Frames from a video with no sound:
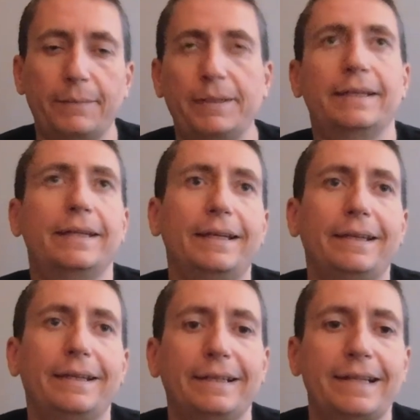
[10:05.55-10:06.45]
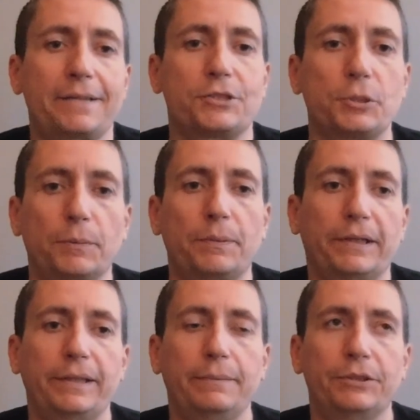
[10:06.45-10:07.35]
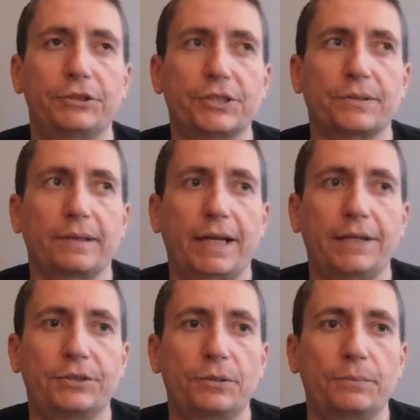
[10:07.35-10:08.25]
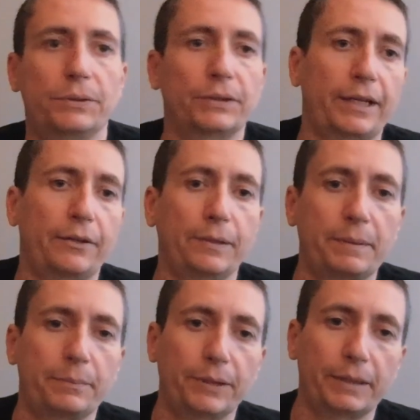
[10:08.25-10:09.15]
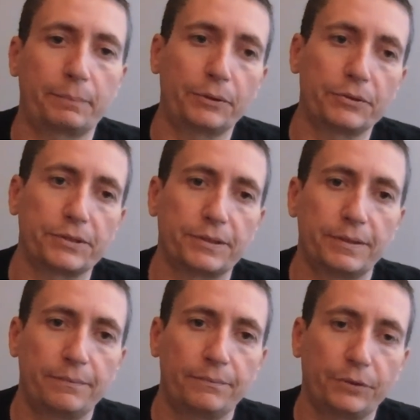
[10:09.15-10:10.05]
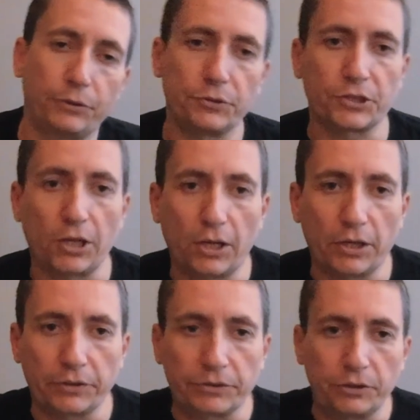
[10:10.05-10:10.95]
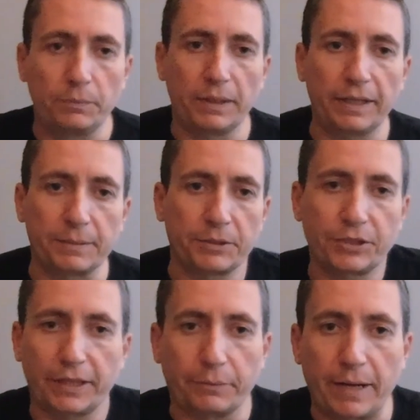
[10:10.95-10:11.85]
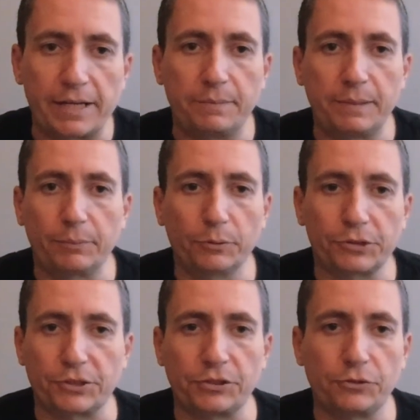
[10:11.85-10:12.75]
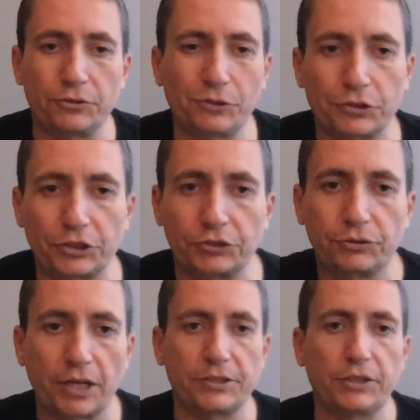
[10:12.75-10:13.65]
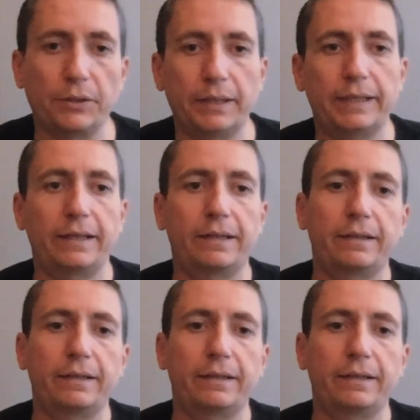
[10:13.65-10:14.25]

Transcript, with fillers: I mean, not super picky, but just I don't let people like post their new song or their new, especially like random people, which just usually tries to do it, you know?